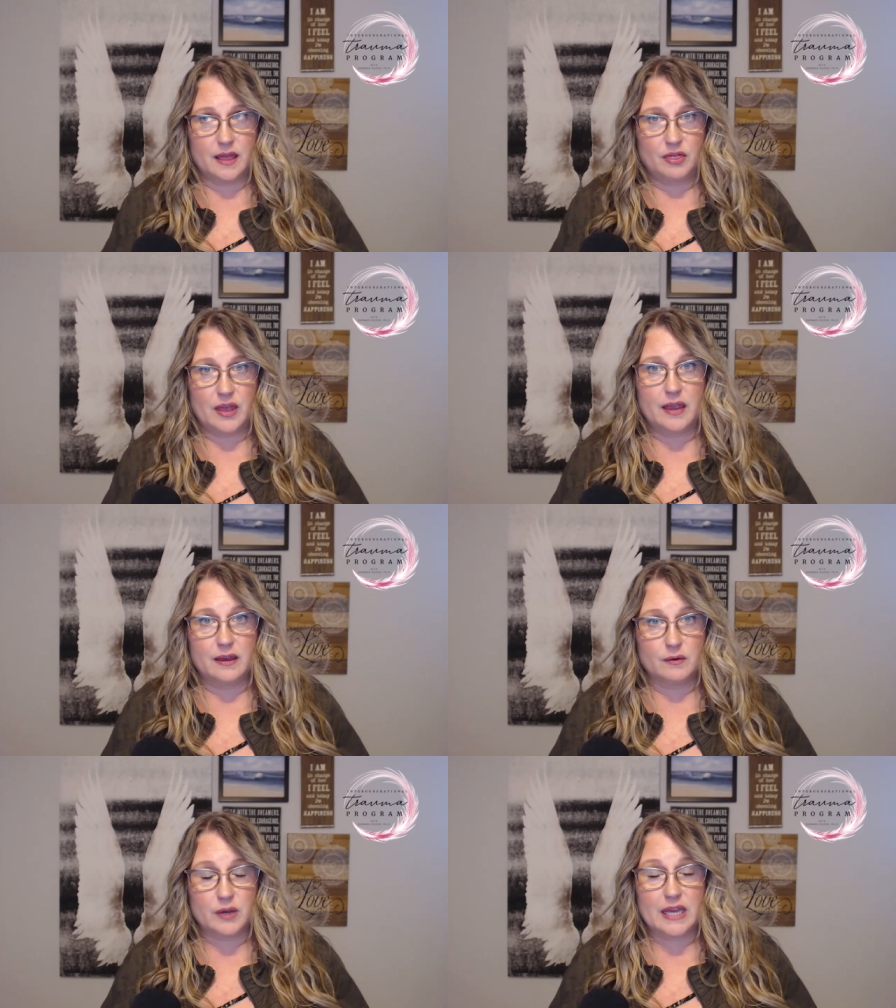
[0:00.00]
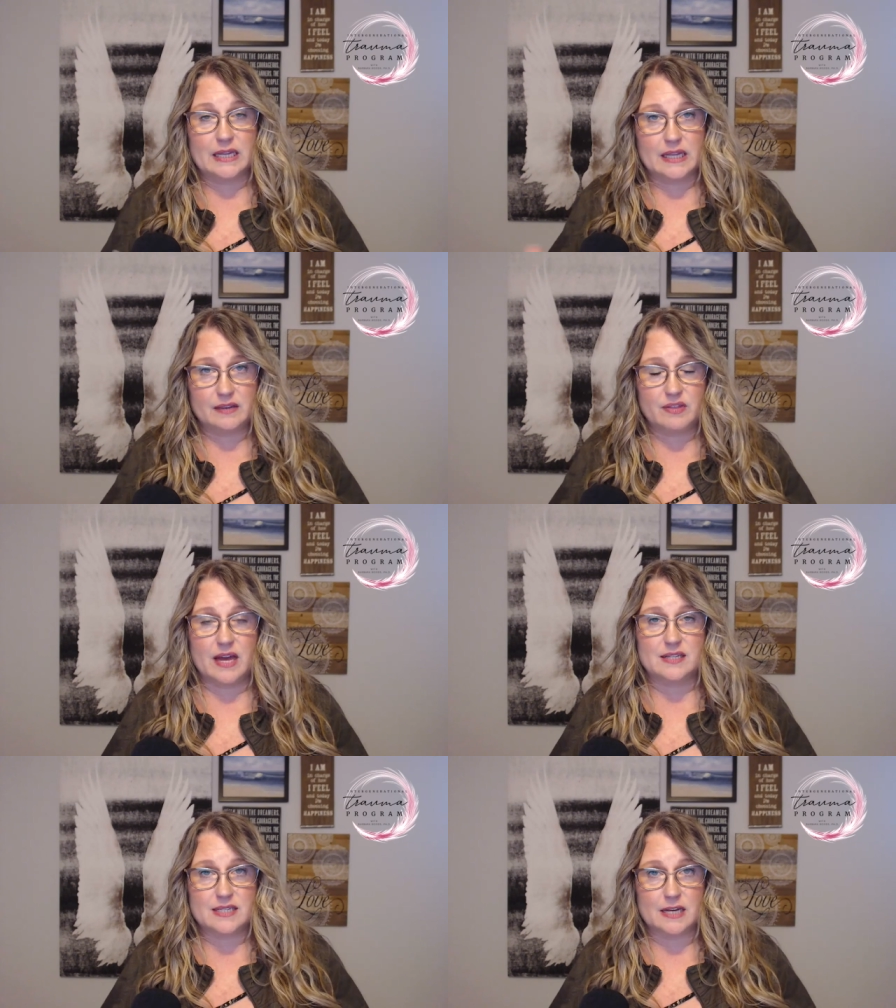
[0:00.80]
they can leave
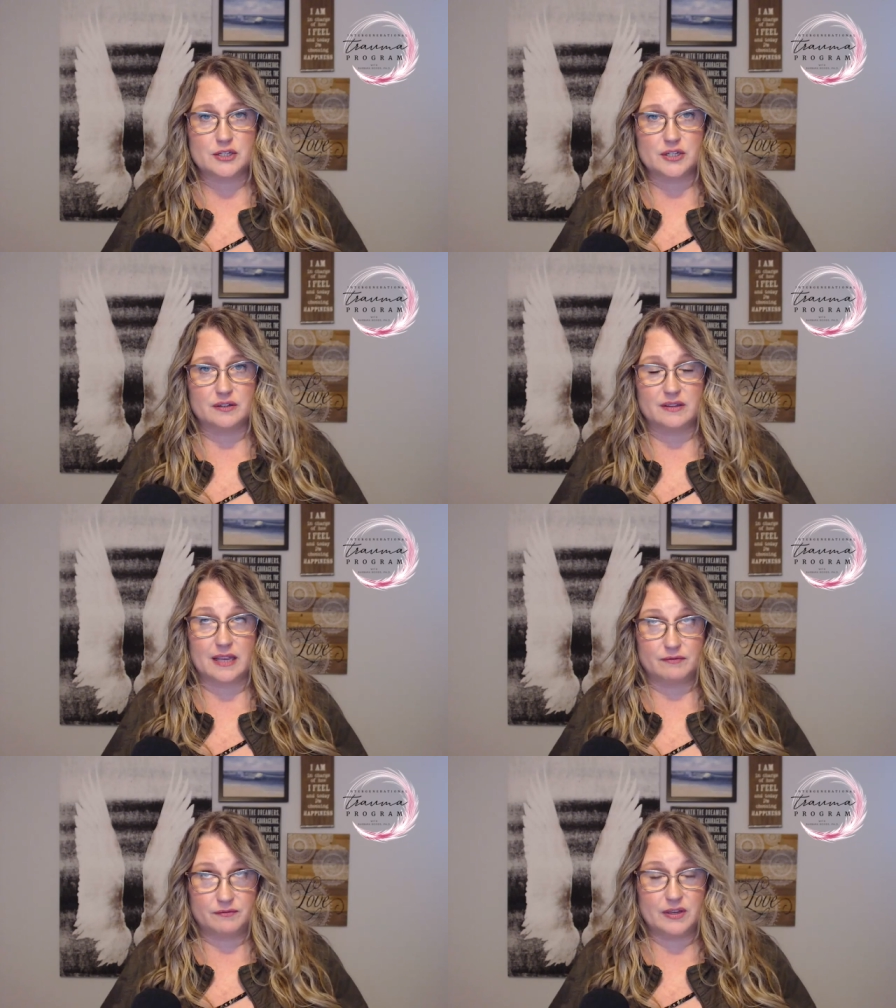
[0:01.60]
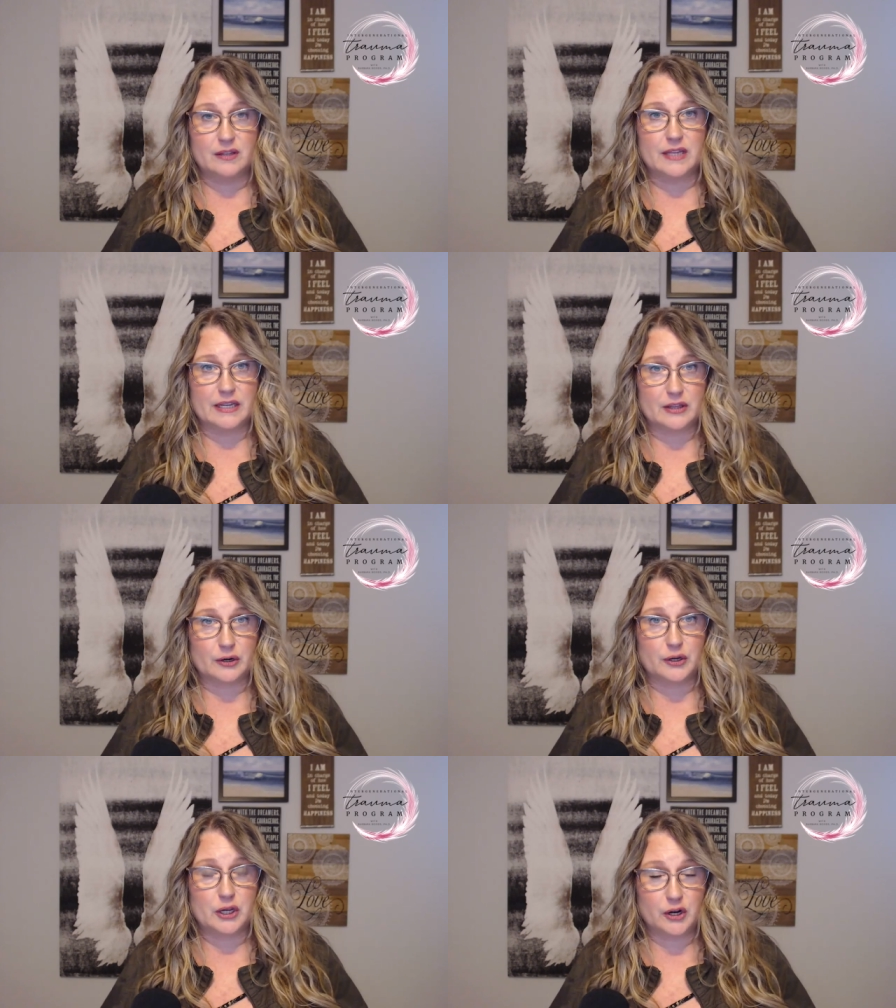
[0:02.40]
that session. They feel like
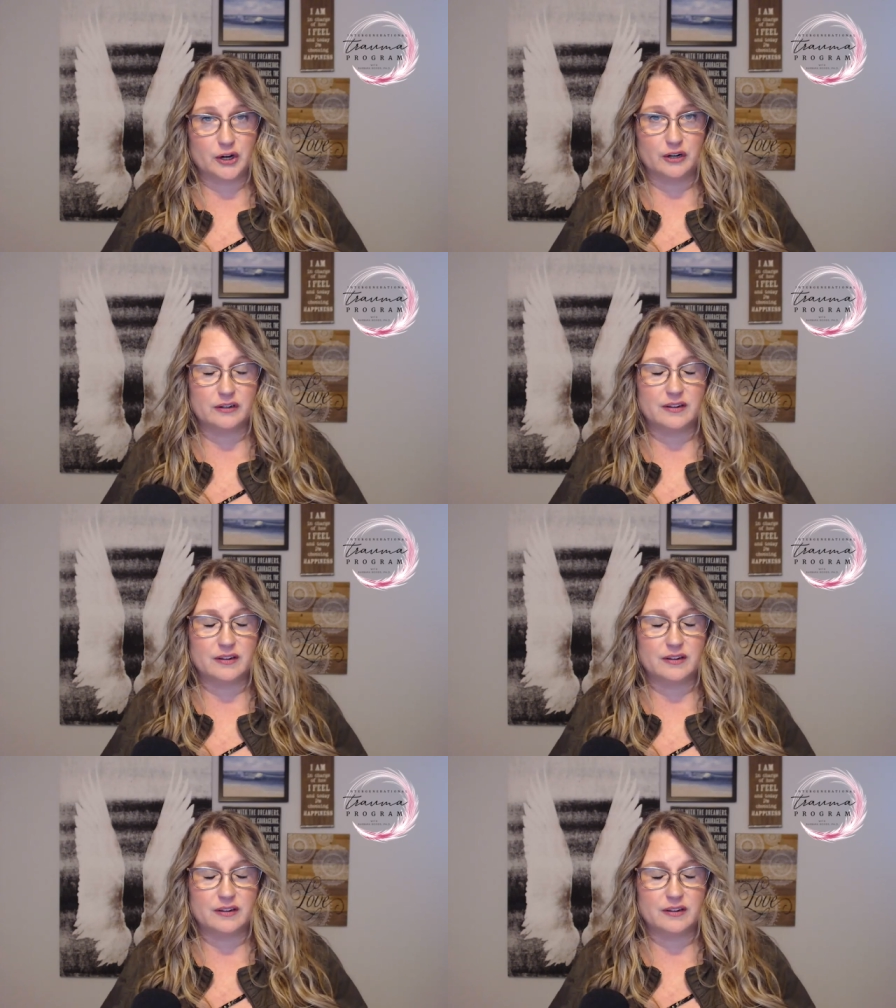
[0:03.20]
they're cured.